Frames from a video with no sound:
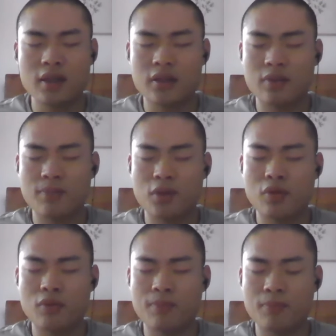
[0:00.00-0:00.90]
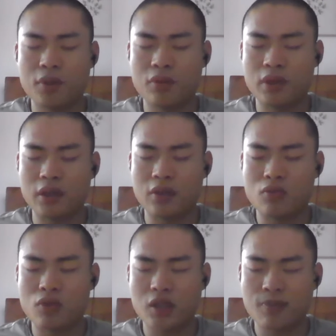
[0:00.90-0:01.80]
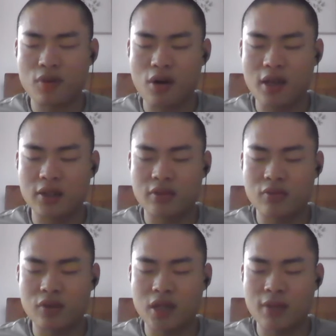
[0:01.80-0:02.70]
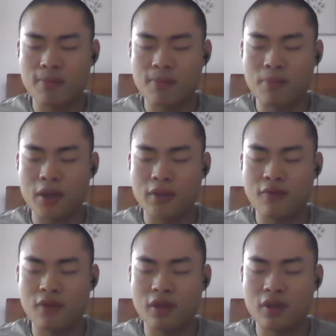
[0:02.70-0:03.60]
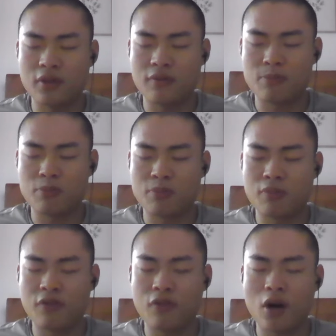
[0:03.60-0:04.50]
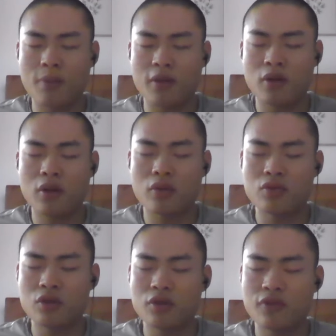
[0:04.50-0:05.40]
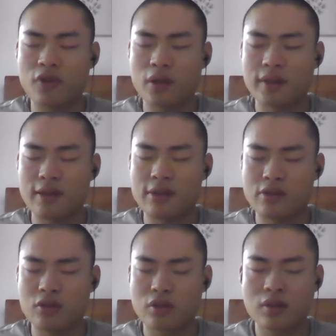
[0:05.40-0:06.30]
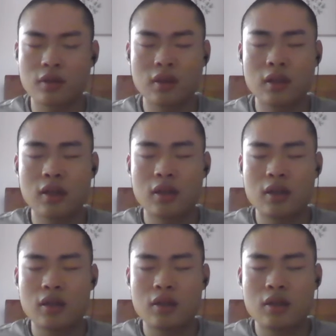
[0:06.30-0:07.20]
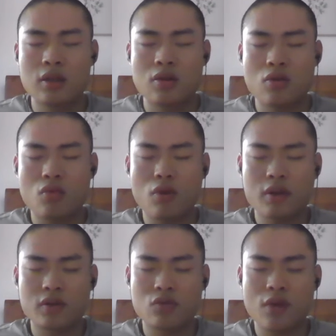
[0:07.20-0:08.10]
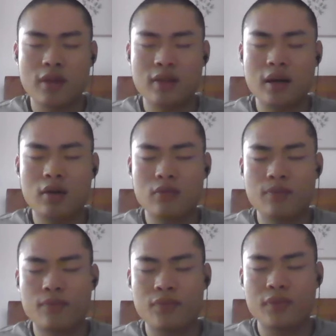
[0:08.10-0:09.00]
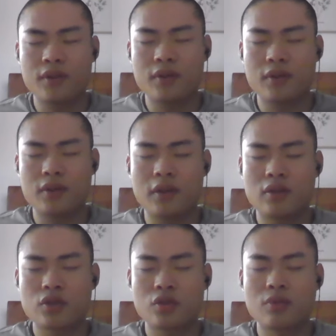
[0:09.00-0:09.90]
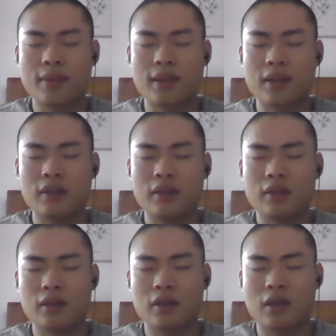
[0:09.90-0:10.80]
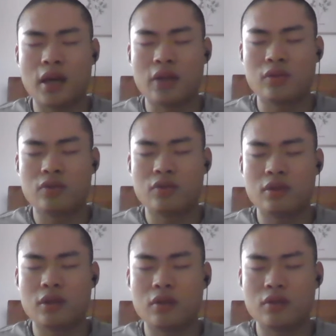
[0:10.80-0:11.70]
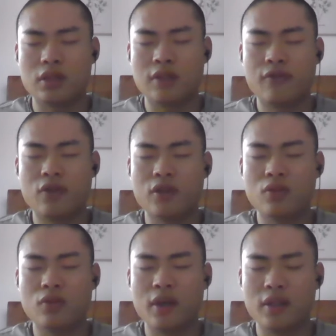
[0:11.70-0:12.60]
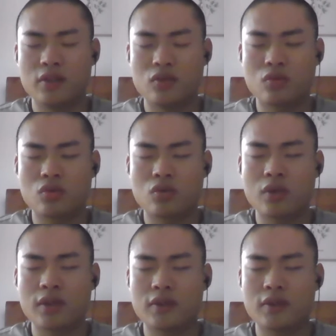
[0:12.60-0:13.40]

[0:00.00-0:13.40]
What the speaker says: built in WordPress, we can benefit from a whole new front end works right now. There's so many, I don't know, different ways to do it. There